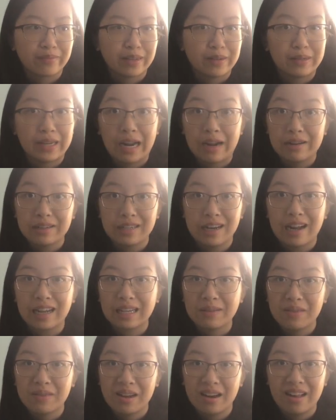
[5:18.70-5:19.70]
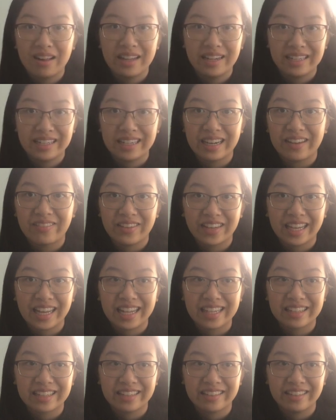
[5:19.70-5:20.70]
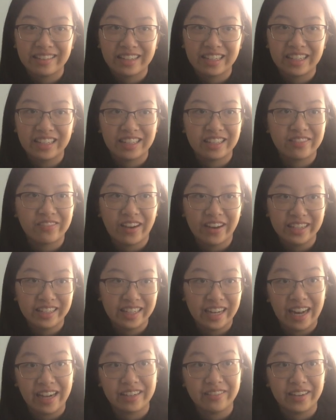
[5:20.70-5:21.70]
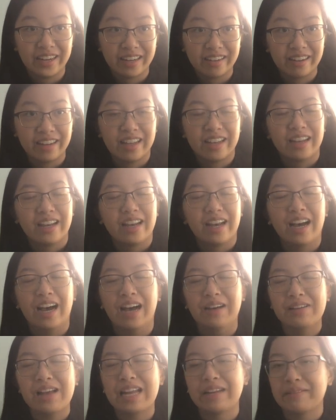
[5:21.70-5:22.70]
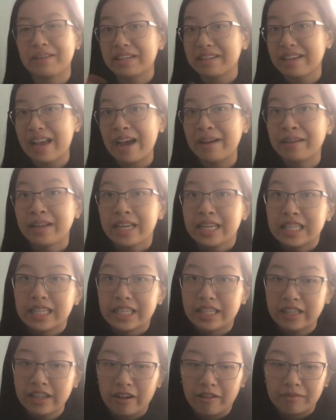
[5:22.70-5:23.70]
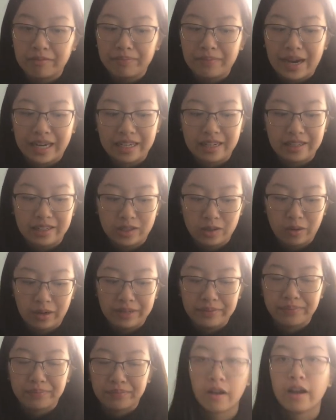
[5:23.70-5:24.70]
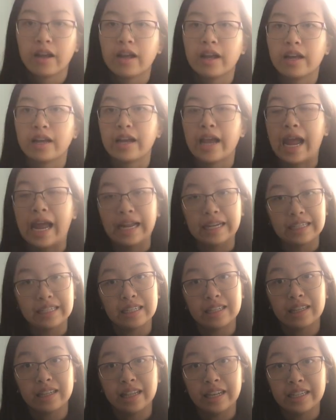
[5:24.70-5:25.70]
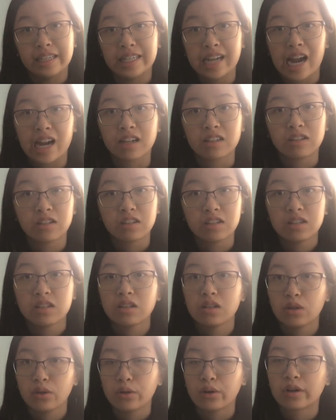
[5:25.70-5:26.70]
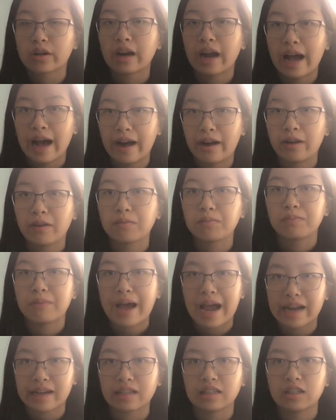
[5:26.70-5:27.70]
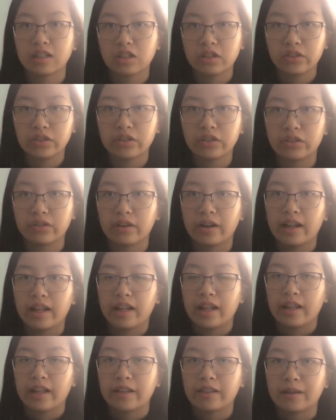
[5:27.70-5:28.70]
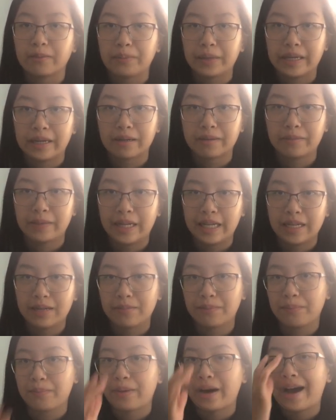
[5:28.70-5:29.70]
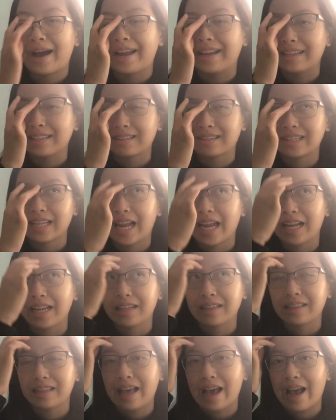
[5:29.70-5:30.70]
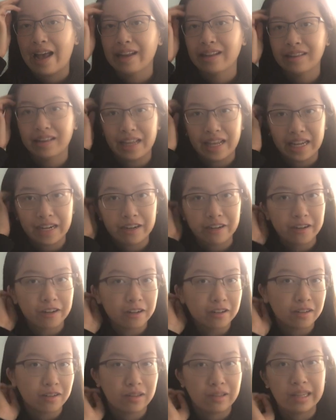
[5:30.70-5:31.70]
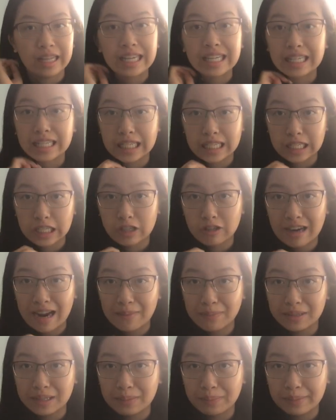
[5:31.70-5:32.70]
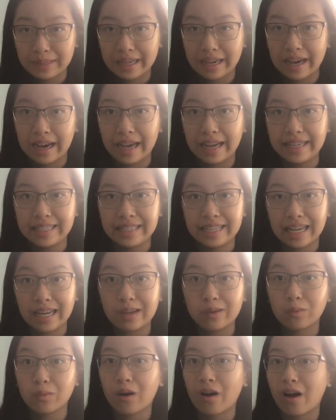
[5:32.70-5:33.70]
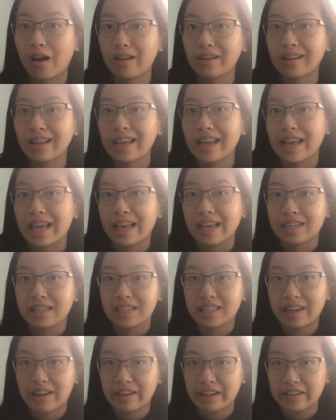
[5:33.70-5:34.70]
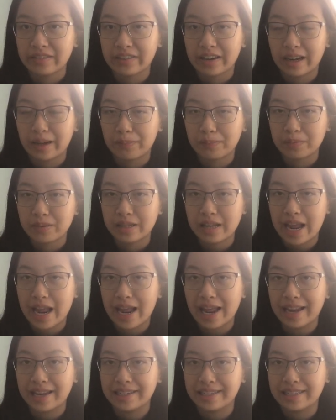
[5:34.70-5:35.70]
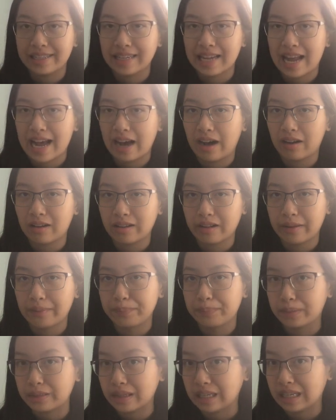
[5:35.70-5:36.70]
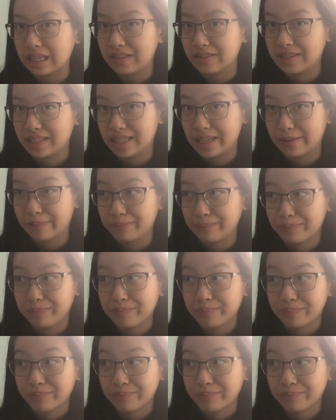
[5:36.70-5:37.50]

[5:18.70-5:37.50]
when I was talking about all that stuff, I guess, because you can just find it anywhere. Anyways, yeah. So back to the story. And the jackals lure Al back to the pyramid by saying that they heard Liz trapped behind a wall shouting for help, and Al believes them.